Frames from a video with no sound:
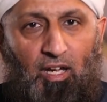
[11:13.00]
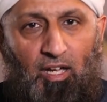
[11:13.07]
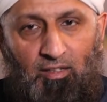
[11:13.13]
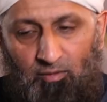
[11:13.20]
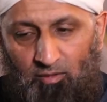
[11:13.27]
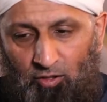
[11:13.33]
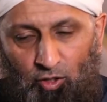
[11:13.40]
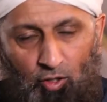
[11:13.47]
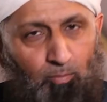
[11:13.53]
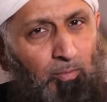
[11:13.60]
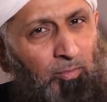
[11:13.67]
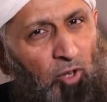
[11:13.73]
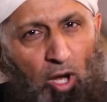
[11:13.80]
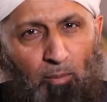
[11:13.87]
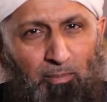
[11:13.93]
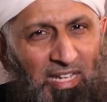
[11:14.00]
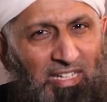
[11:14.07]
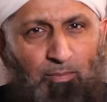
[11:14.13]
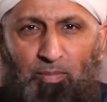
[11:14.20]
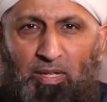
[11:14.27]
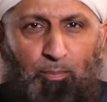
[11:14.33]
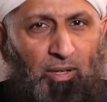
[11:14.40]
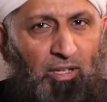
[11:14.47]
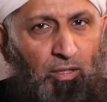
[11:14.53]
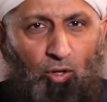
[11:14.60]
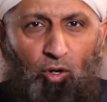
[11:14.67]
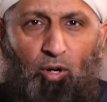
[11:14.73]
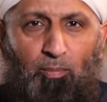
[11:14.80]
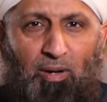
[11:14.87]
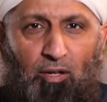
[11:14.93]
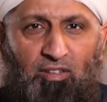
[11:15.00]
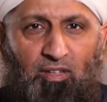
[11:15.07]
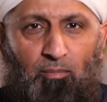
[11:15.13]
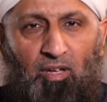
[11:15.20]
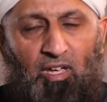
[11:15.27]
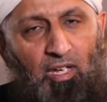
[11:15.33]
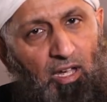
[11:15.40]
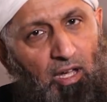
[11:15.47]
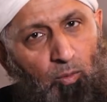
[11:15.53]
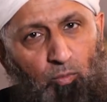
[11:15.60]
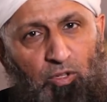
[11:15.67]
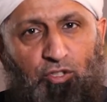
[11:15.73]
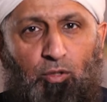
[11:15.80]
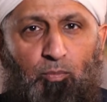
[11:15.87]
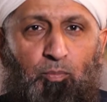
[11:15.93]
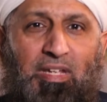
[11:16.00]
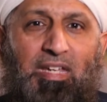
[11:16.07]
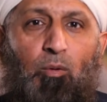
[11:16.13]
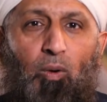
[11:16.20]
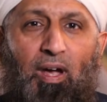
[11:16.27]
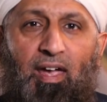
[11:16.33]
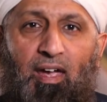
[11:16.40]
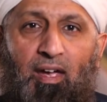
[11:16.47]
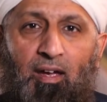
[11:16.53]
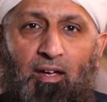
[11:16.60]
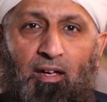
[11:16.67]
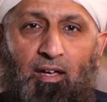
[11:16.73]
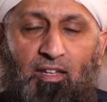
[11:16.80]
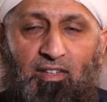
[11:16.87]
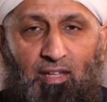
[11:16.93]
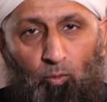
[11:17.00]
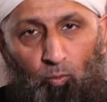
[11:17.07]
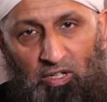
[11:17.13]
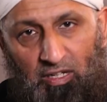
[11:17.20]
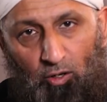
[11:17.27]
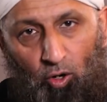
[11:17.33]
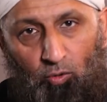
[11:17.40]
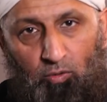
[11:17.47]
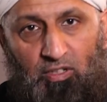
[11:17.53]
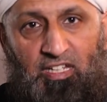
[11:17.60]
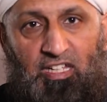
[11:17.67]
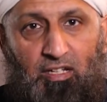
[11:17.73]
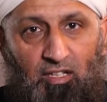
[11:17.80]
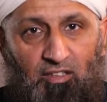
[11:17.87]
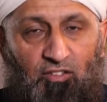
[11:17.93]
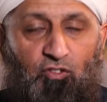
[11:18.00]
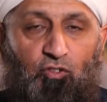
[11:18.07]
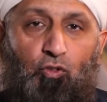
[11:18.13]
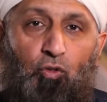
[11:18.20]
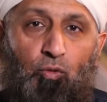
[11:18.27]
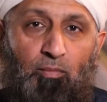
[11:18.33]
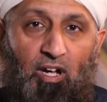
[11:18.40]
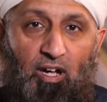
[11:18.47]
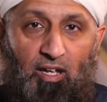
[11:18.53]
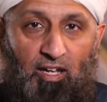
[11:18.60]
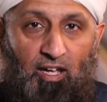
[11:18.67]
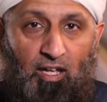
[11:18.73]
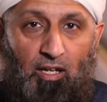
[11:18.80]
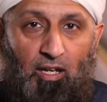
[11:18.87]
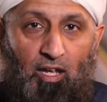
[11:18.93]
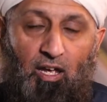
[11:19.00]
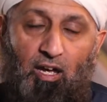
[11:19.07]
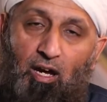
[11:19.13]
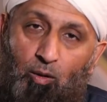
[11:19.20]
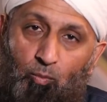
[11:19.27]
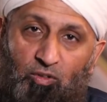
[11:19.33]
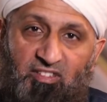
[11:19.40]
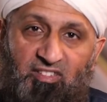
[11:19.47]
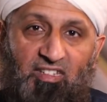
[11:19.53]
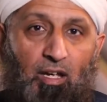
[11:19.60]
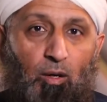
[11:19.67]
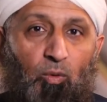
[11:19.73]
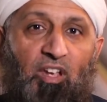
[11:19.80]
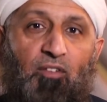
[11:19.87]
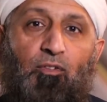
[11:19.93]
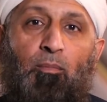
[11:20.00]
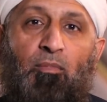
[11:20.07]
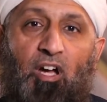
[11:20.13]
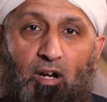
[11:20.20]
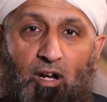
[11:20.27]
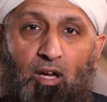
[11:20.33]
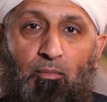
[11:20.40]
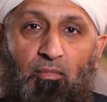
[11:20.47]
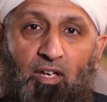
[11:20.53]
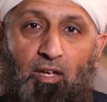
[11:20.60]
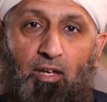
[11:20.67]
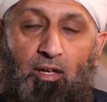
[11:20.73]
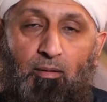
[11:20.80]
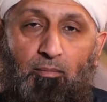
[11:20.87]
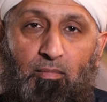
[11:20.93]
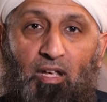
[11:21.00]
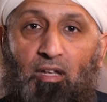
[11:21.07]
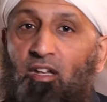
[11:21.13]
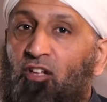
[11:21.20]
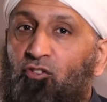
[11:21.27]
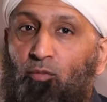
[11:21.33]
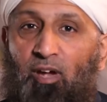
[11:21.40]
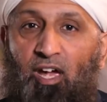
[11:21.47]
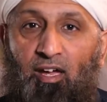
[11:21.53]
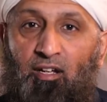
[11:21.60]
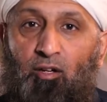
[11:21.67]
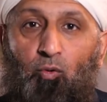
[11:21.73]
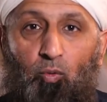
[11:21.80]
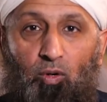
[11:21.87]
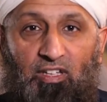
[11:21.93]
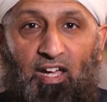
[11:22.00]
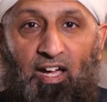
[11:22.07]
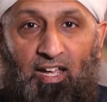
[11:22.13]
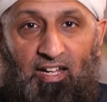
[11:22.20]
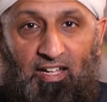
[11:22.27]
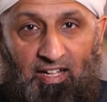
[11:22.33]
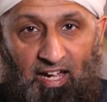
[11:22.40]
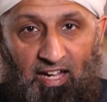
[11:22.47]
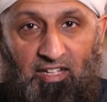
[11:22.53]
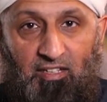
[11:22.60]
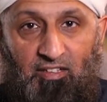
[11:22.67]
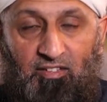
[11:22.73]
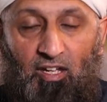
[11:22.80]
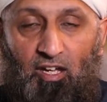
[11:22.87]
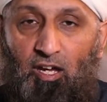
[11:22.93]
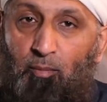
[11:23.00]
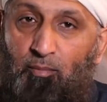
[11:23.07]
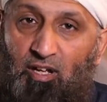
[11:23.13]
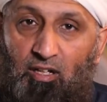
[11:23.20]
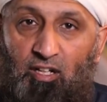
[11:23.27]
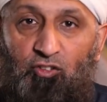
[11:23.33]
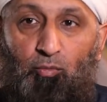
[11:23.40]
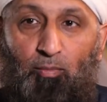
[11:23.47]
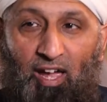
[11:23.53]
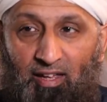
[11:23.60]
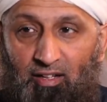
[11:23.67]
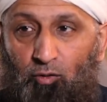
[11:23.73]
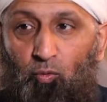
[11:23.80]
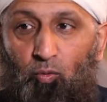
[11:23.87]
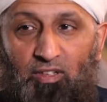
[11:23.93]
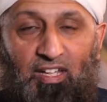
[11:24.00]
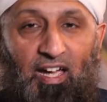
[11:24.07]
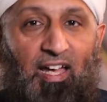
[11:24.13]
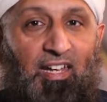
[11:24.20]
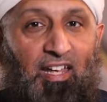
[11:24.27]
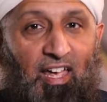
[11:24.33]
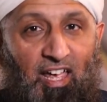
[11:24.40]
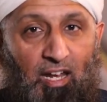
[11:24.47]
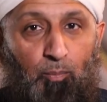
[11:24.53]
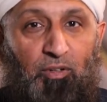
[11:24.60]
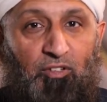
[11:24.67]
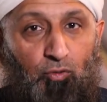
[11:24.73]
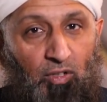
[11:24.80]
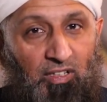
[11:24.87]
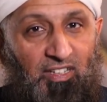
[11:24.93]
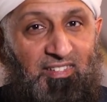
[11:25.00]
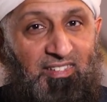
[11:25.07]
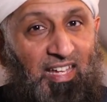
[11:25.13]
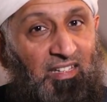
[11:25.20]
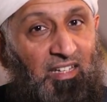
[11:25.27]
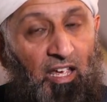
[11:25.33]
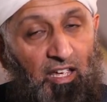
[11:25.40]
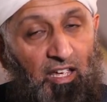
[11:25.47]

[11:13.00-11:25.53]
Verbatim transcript: And not many people know about them. And we should beware that we only consume halal and we stay away from haram. May Allah subhanahu wa ta'ala guide us. And may Allah subhanahu wa ta'ala help us to understand